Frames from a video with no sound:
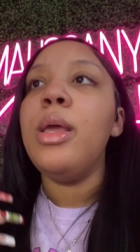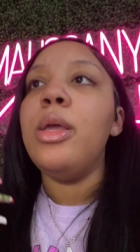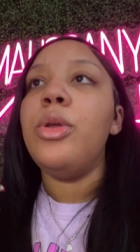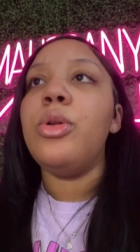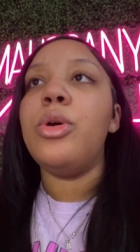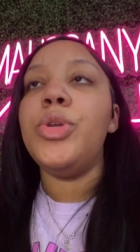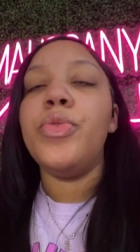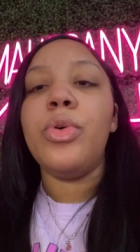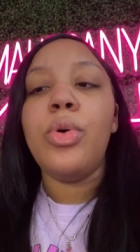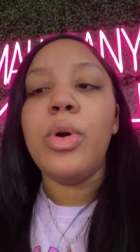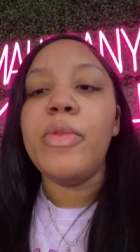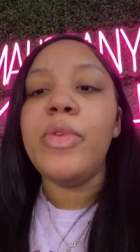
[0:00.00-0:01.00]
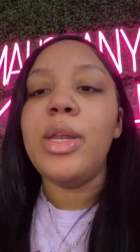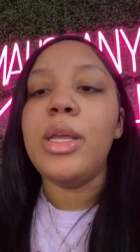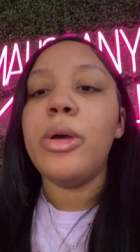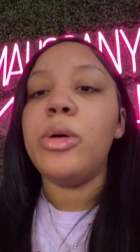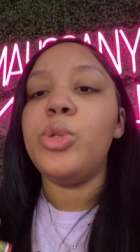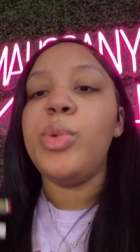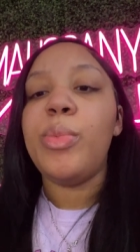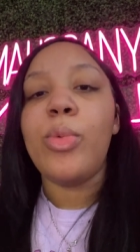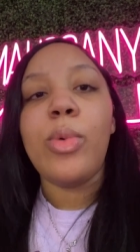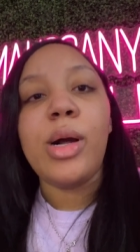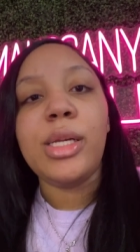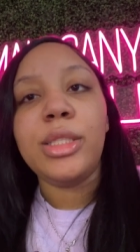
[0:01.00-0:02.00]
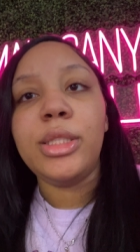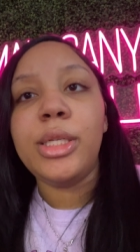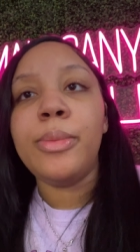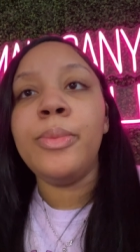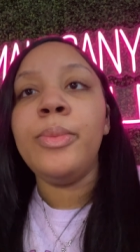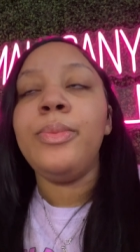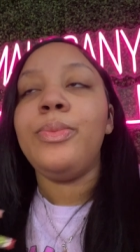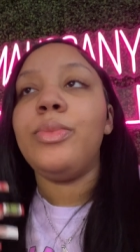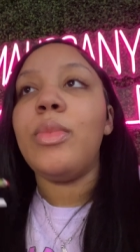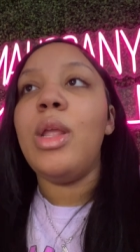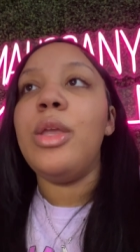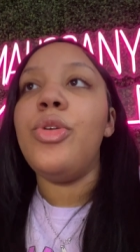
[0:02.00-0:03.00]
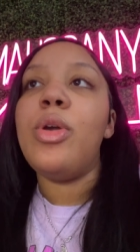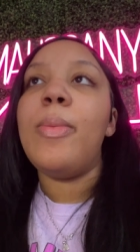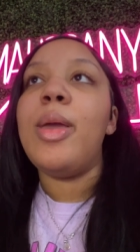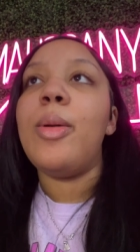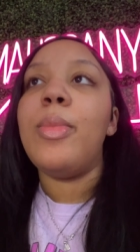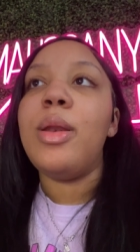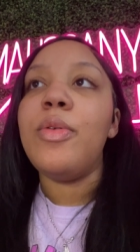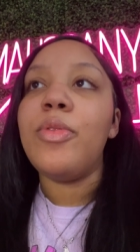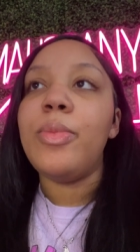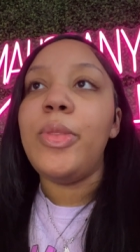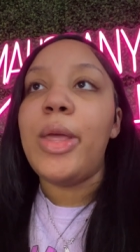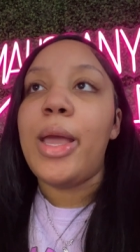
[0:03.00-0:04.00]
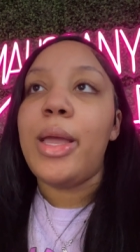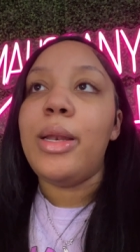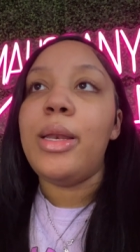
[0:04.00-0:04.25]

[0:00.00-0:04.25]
You know, you record videos, people watch them, and you can make money from that.